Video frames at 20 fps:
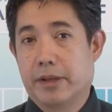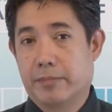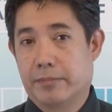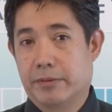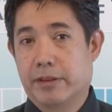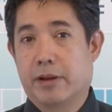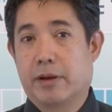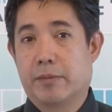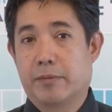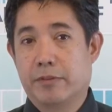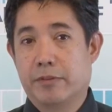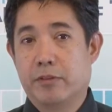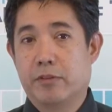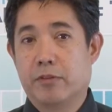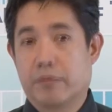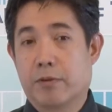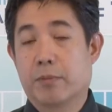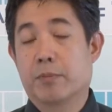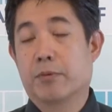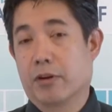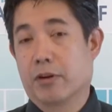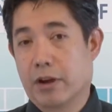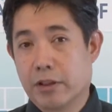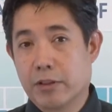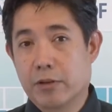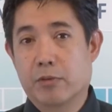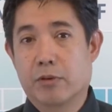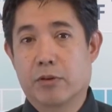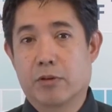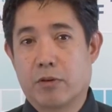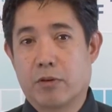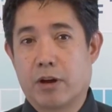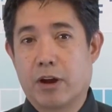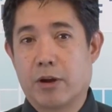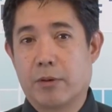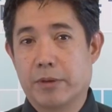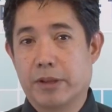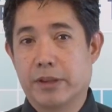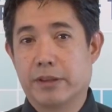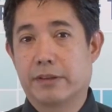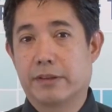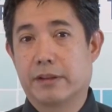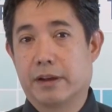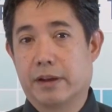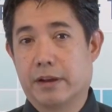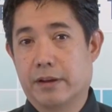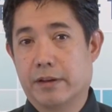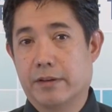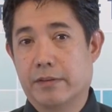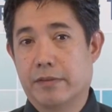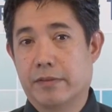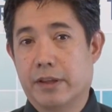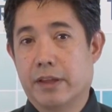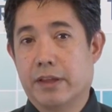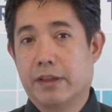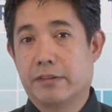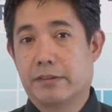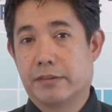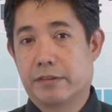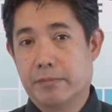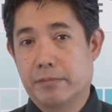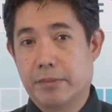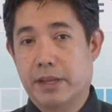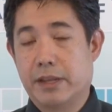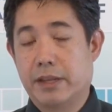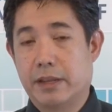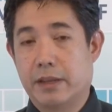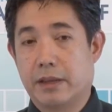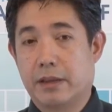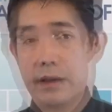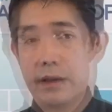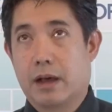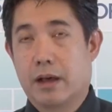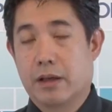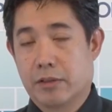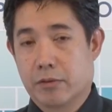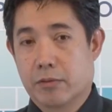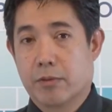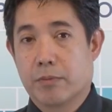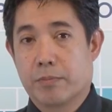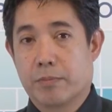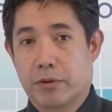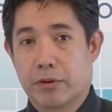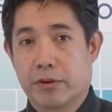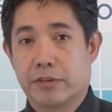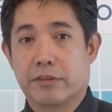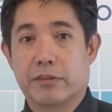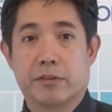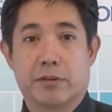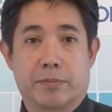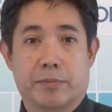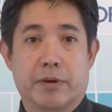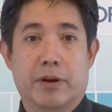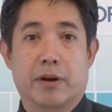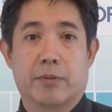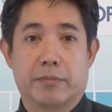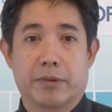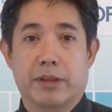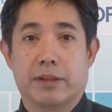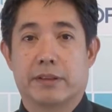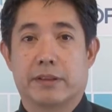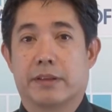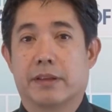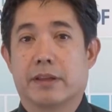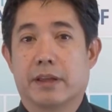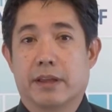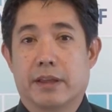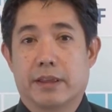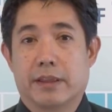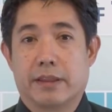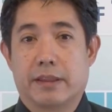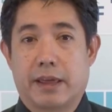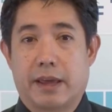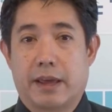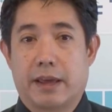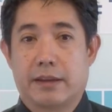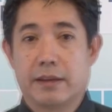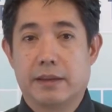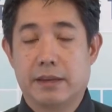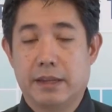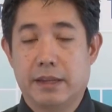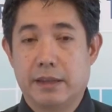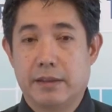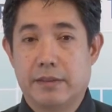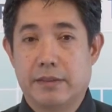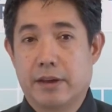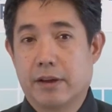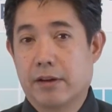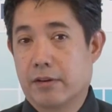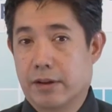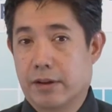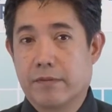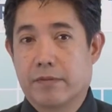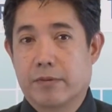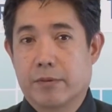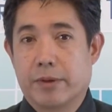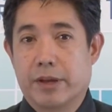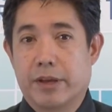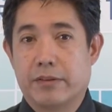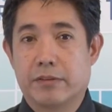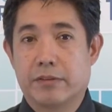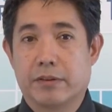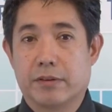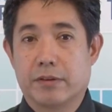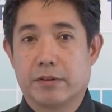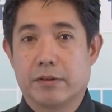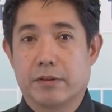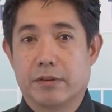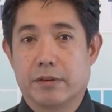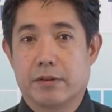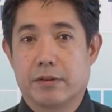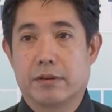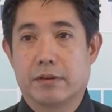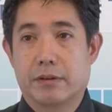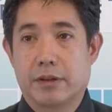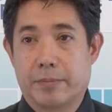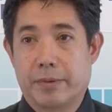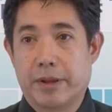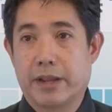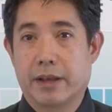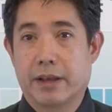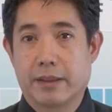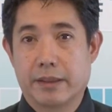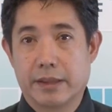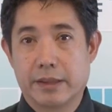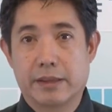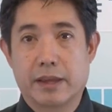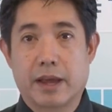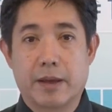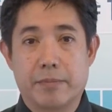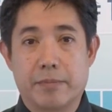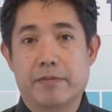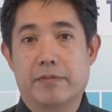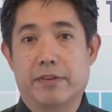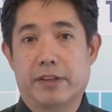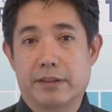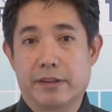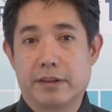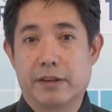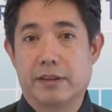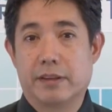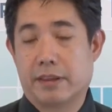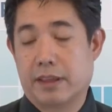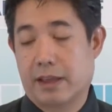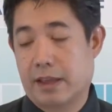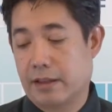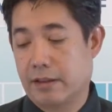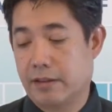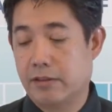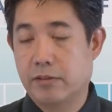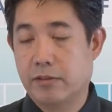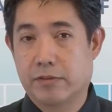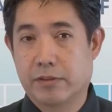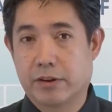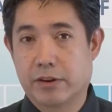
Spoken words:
absolve you from your other requirements of submitting other reports to departments that need their information depending on the type of incident that you've